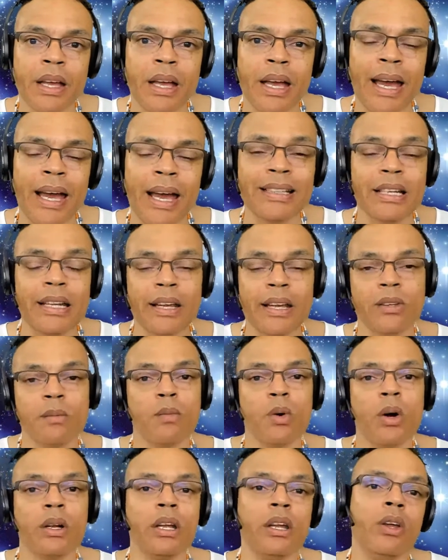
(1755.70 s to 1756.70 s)
And the next
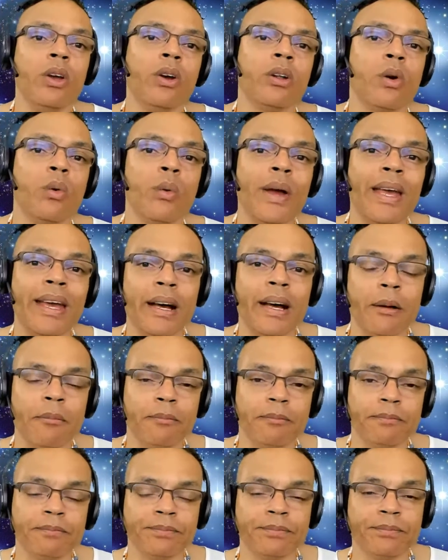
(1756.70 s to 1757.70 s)
morning, you're going to wake up.
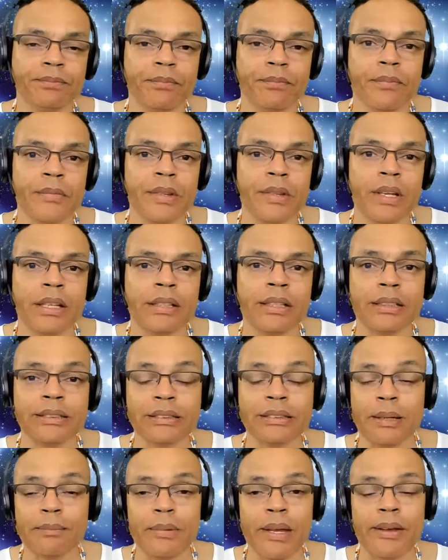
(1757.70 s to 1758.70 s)
Now,
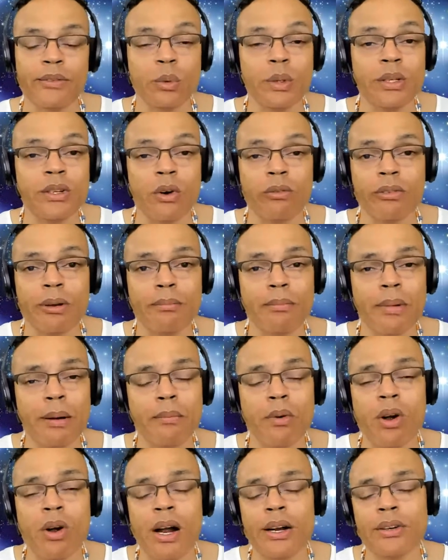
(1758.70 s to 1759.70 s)
sometimes we don't
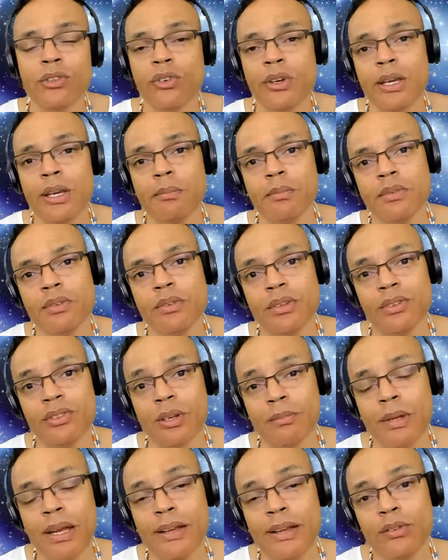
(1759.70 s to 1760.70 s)
remember our dreams, and
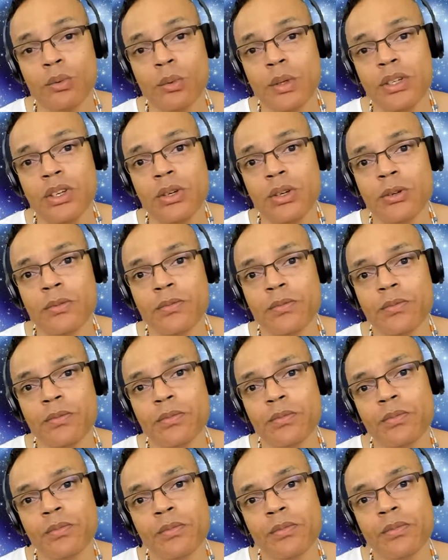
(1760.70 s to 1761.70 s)
sometimes we do.
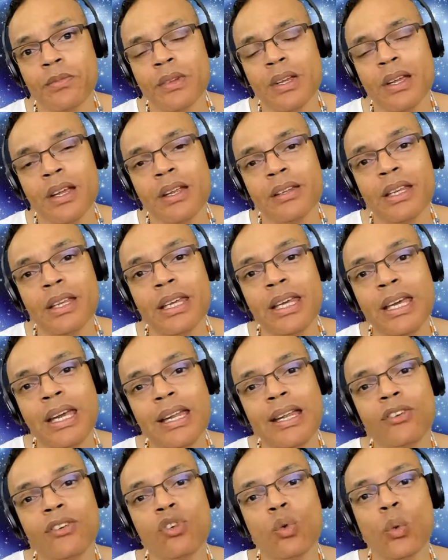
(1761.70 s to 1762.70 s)
The key
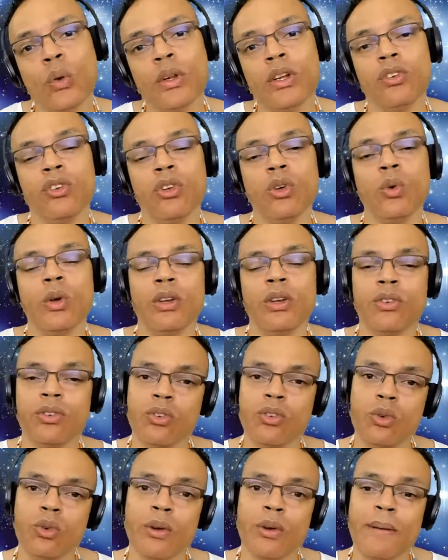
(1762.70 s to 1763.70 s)
that you want to do is
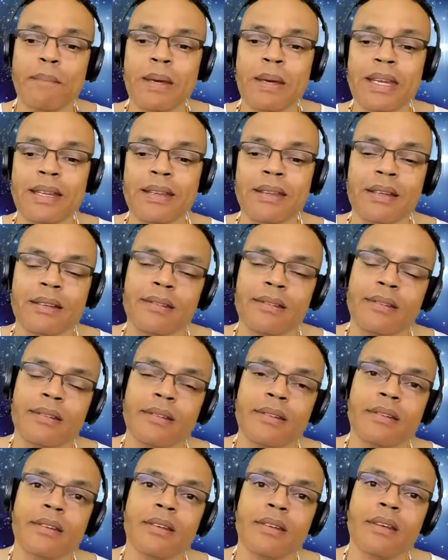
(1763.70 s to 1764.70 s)
to repeat
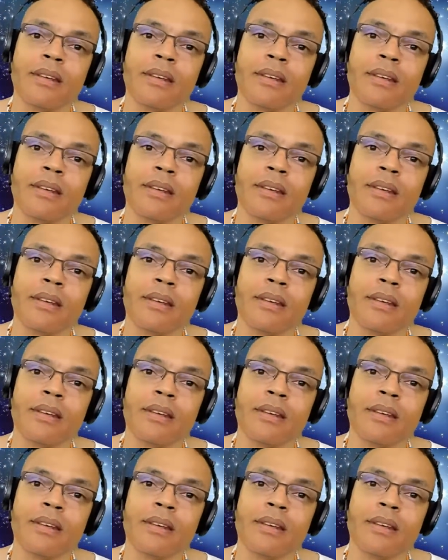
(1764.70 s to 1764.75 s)
this